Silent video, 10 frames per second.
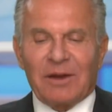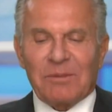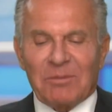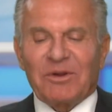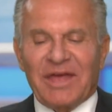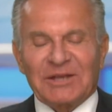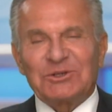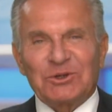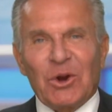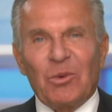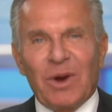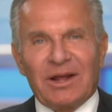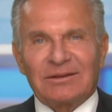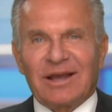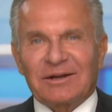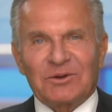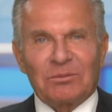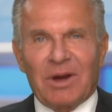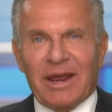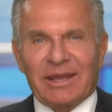I remember that show well, Dr.
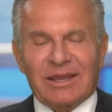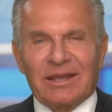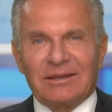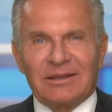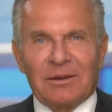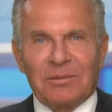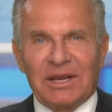Mike, and uh,